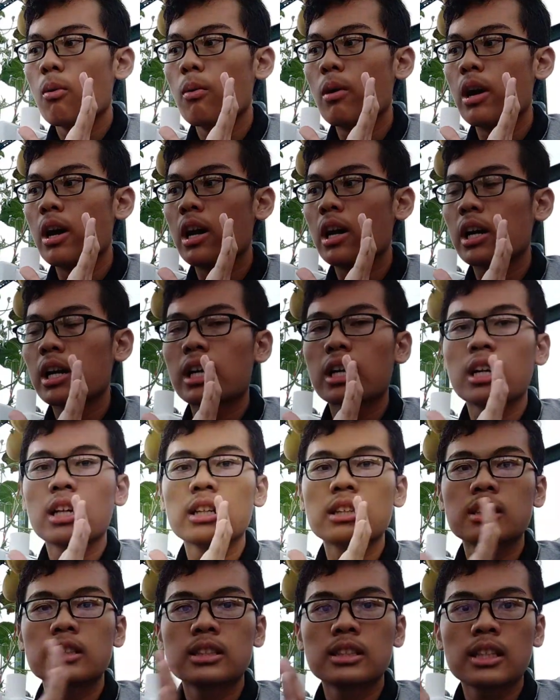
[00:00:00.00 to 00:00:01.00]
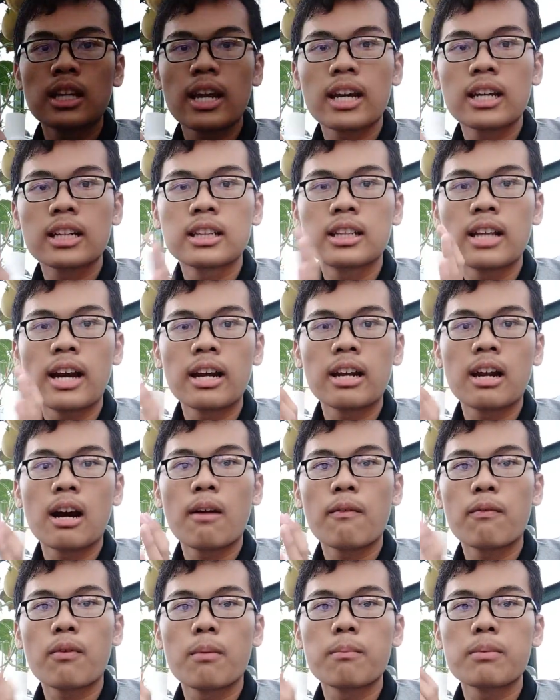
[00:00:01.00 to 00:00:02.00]
where it'll take
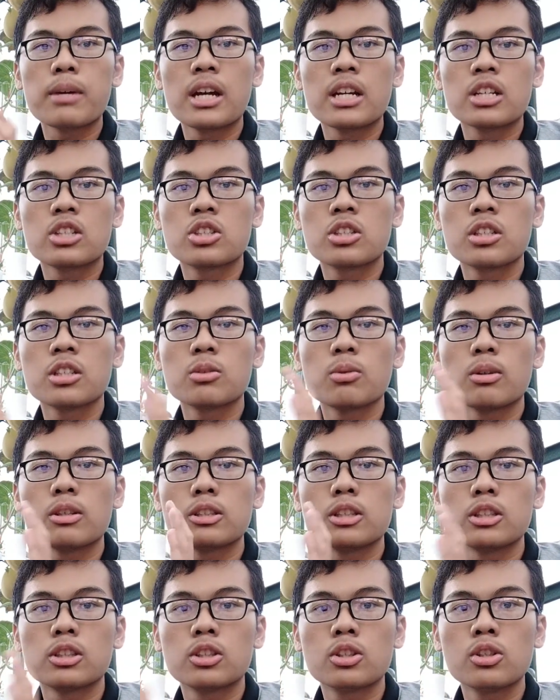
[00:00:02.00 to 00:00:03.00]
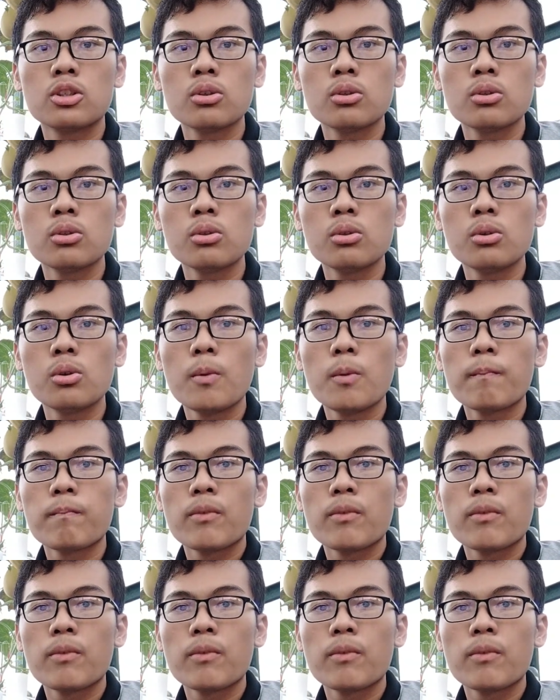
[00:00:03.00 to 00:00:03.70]
data from the HT22